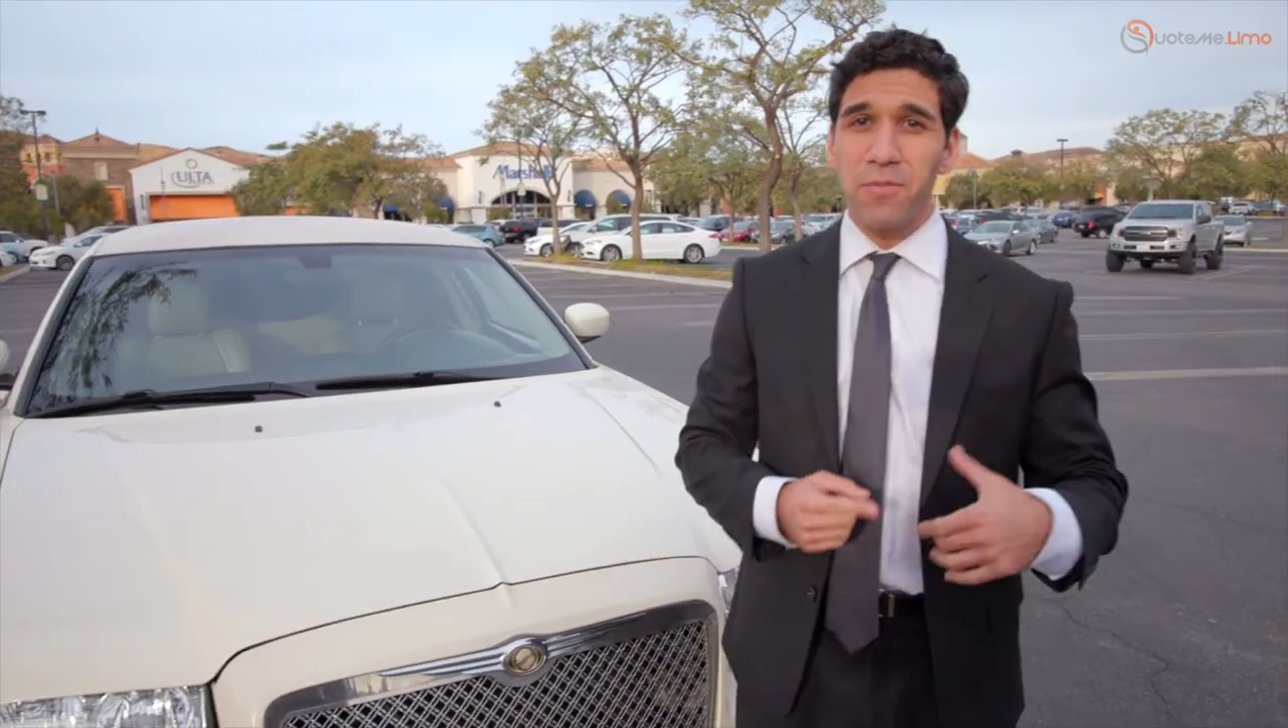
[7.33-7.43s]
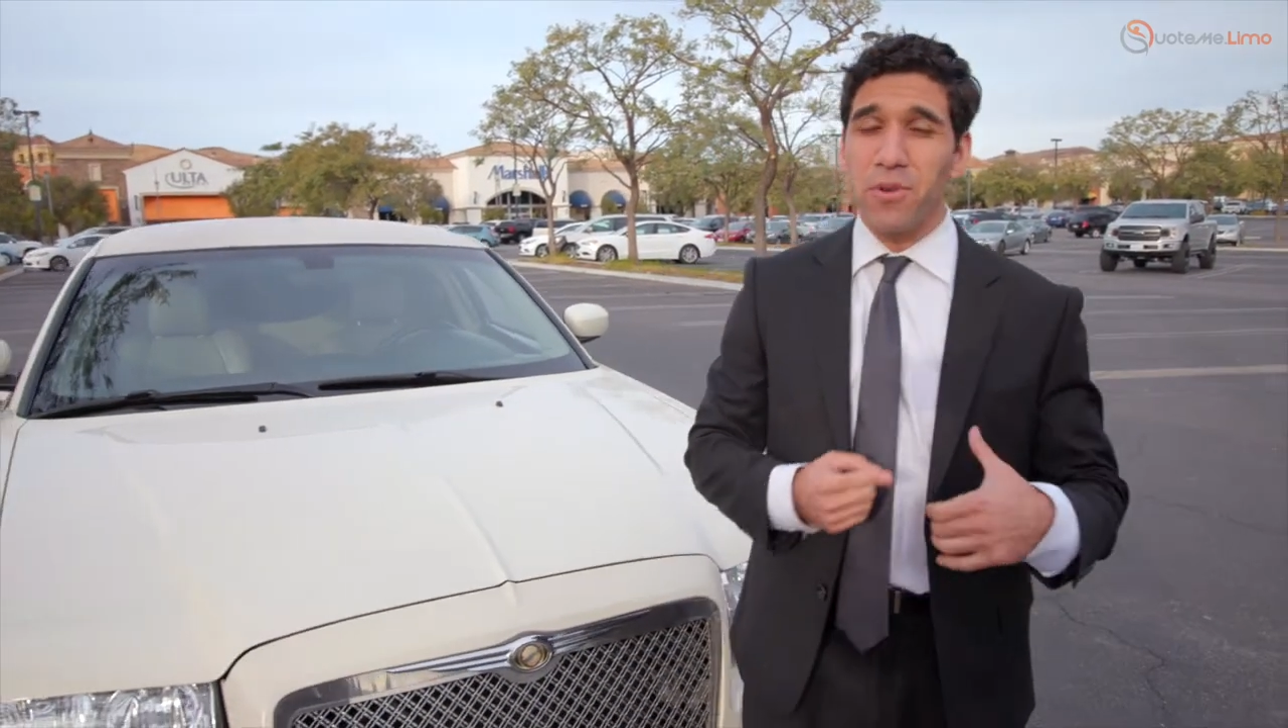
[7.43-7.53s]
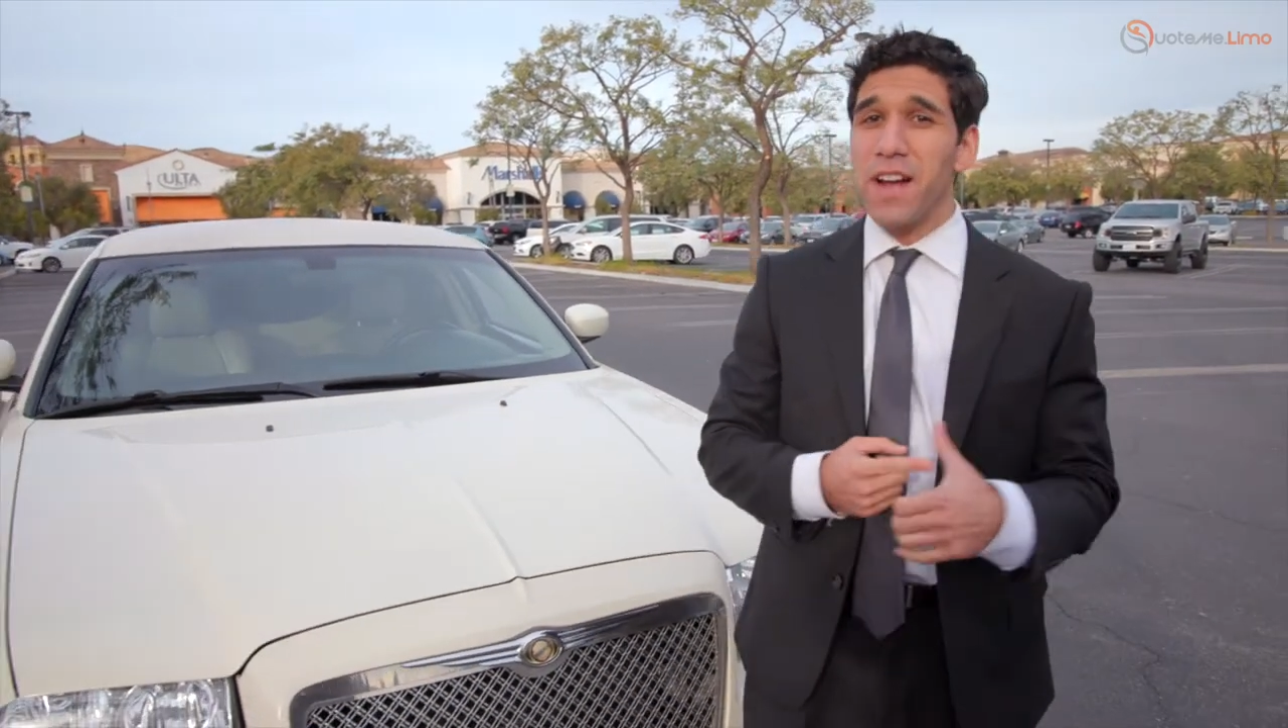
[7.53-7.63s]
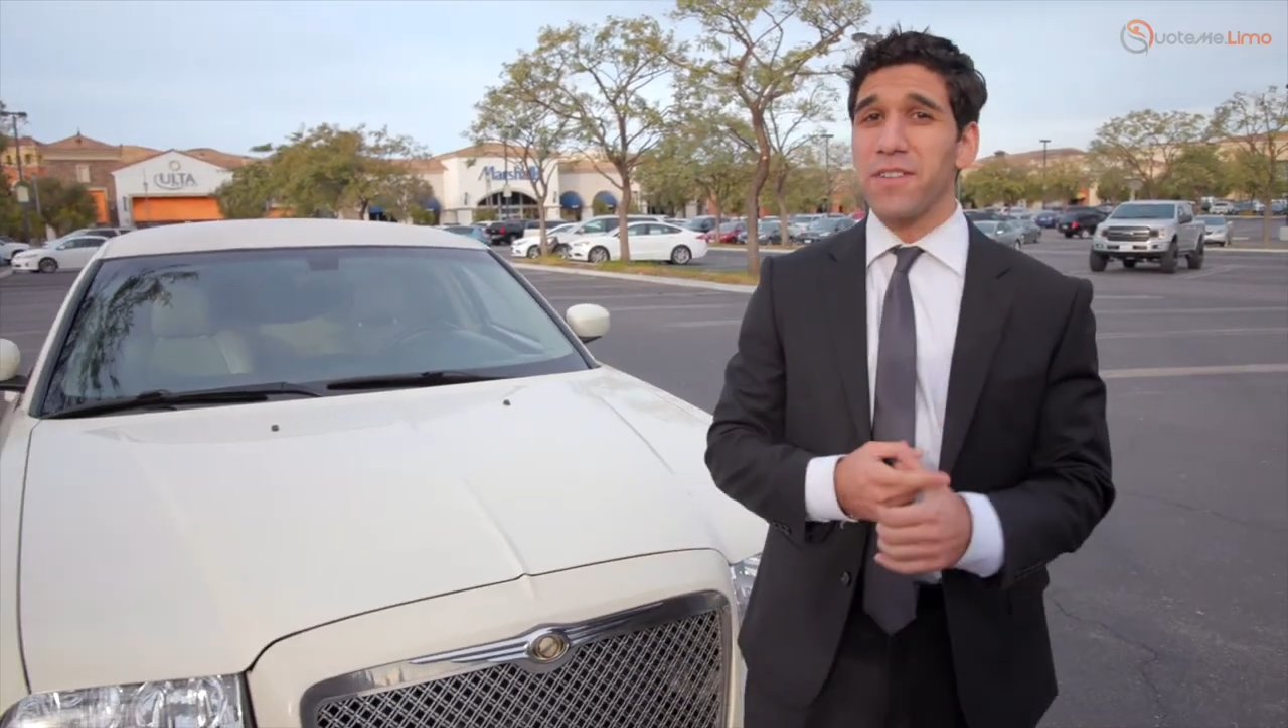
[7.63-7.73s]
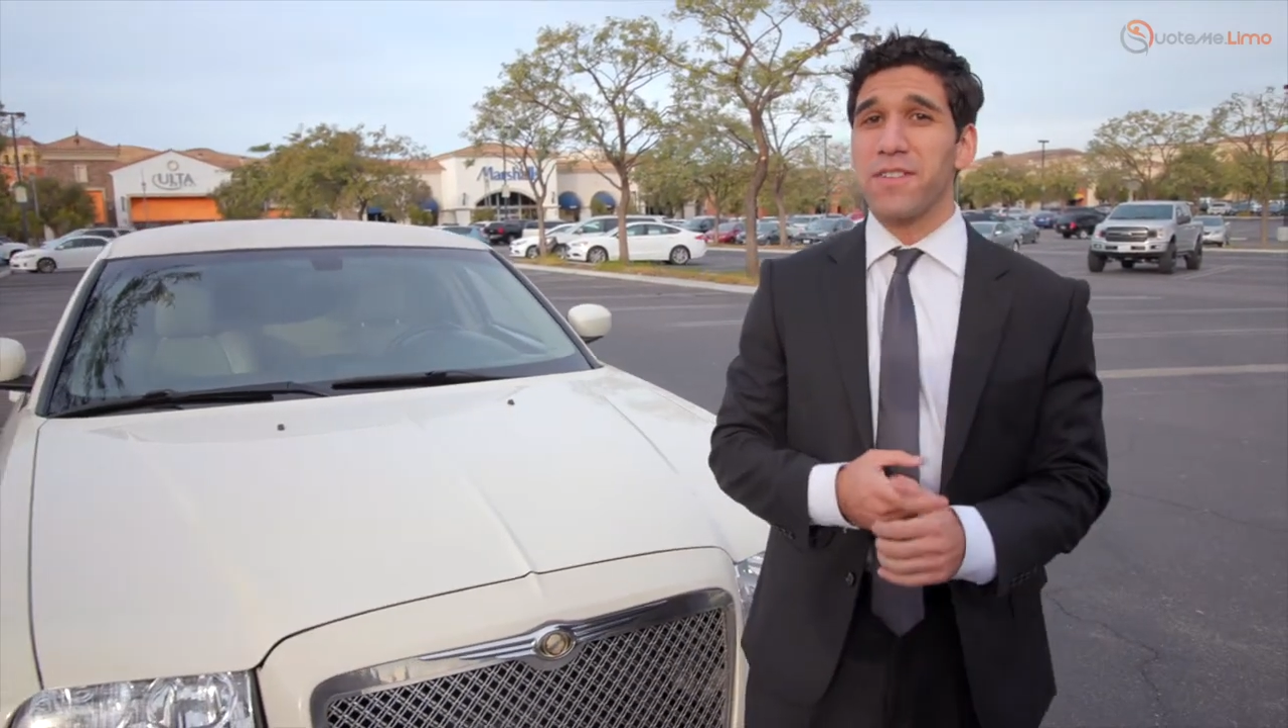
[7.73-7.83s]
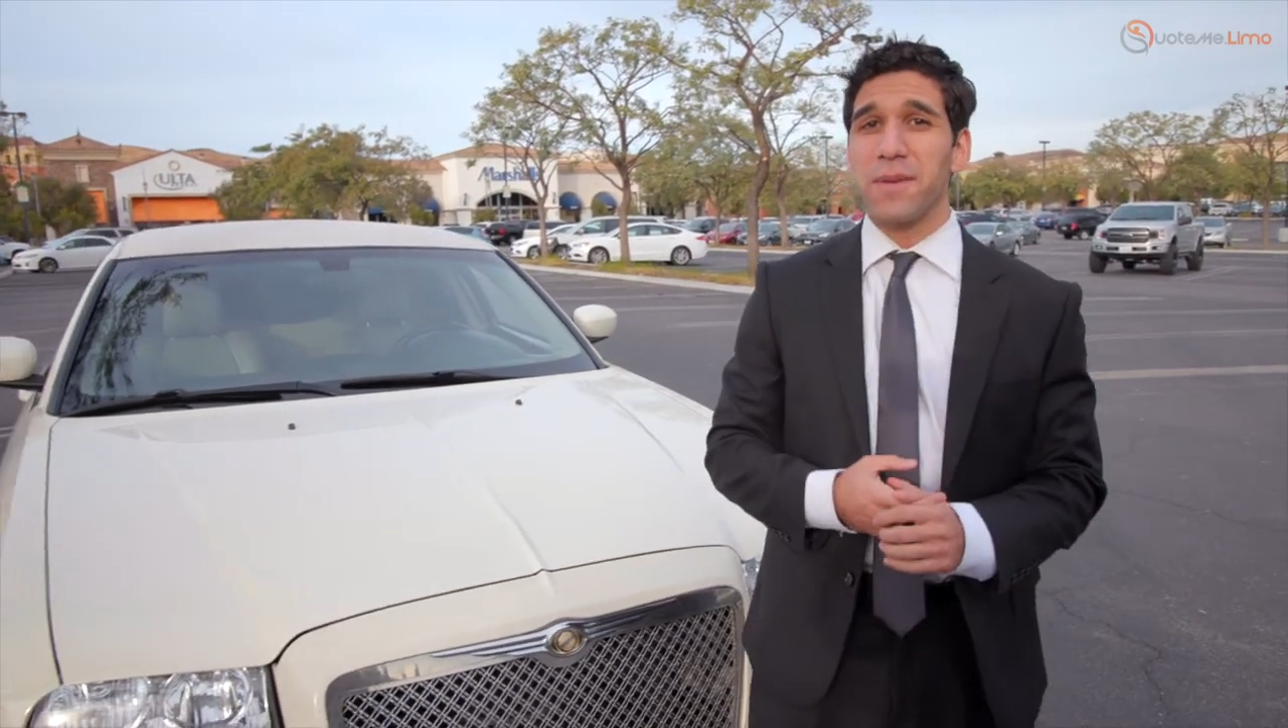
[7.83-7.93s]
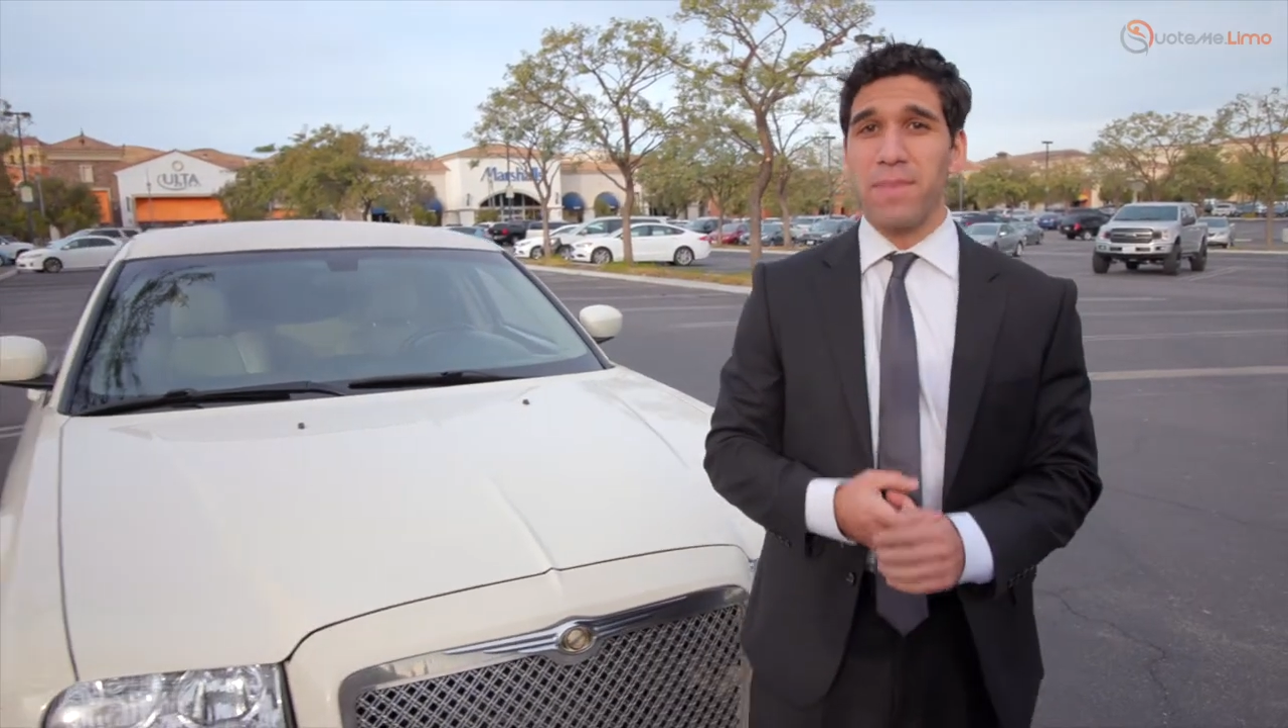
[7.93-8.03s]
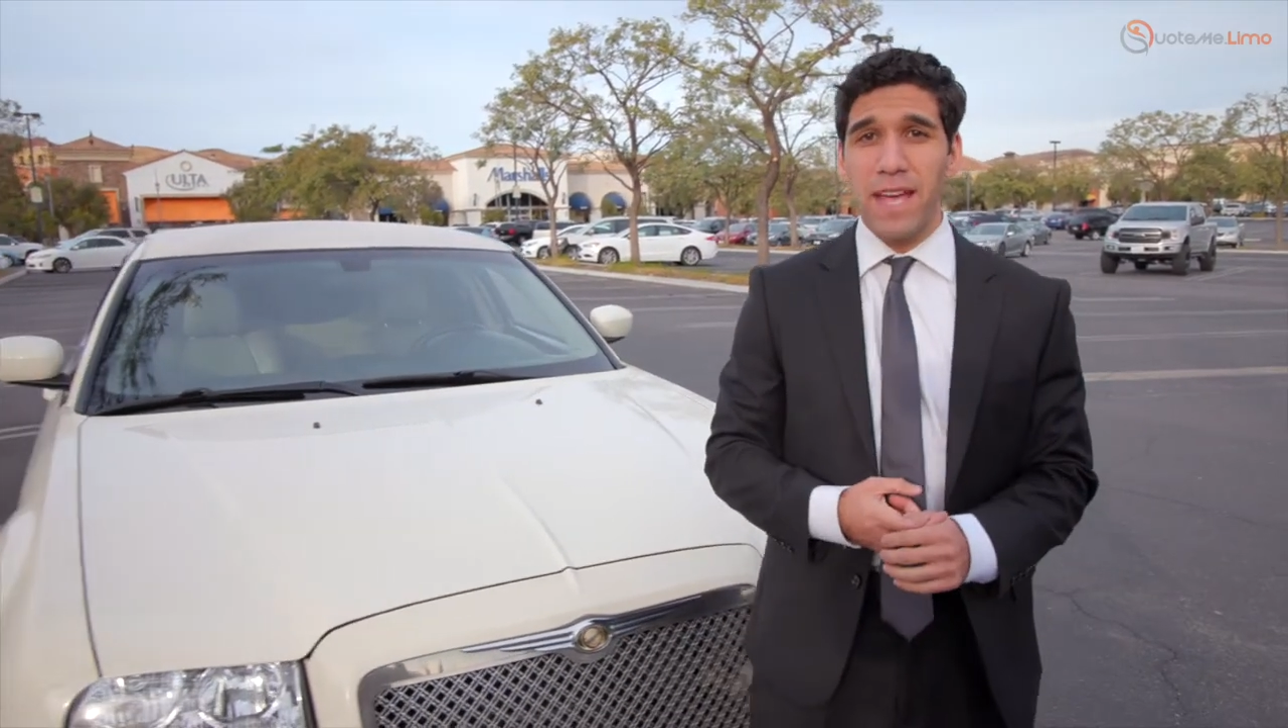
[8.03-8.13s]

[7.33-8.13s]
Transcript: processing